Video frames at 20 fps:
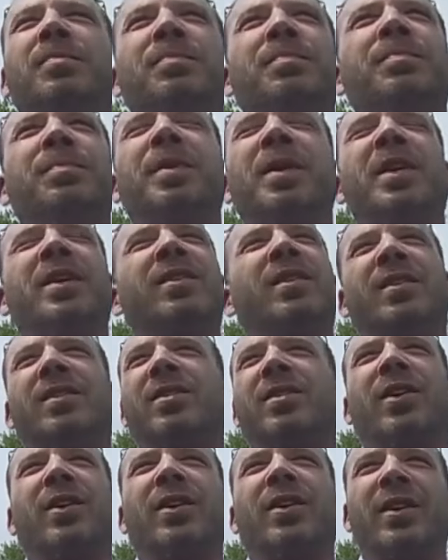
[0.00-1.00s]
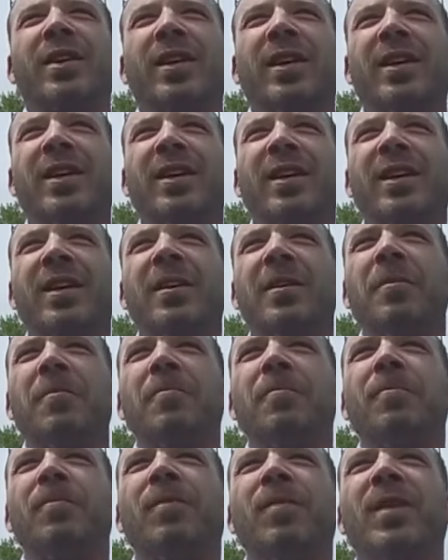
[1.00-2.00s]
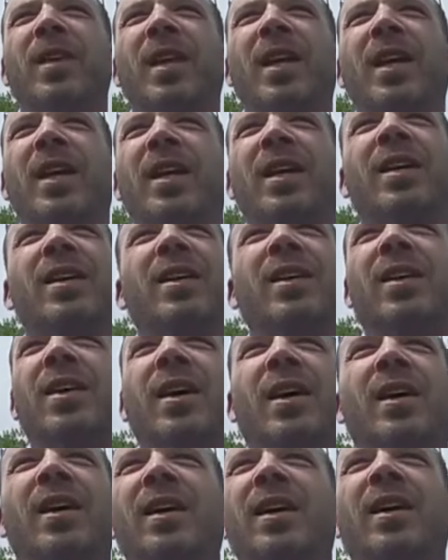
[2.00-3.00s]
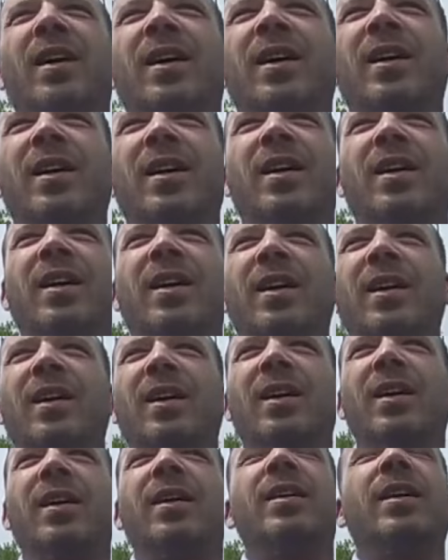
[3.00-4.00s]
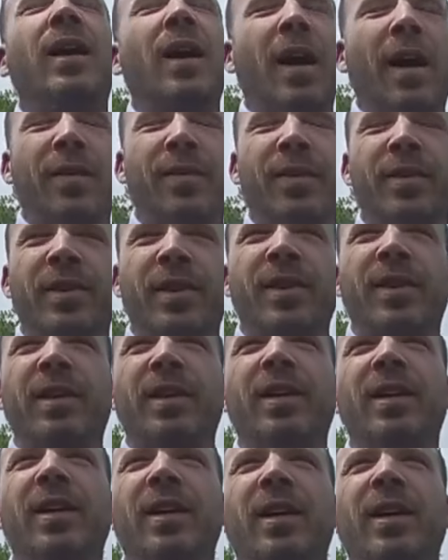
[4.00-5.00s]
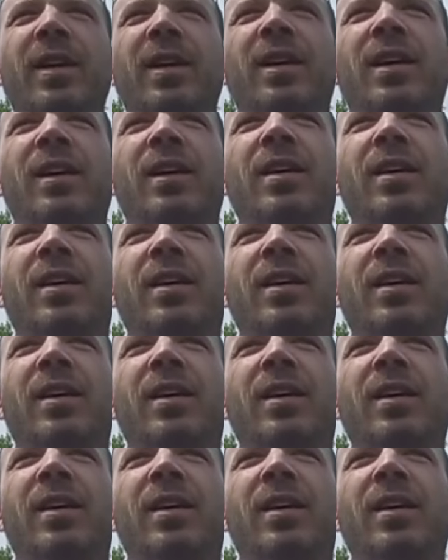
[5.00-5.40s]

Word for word: Please, sorry. Listen, I, I have a body camera. Obviously, yeah, everything obviously. I have is recorded.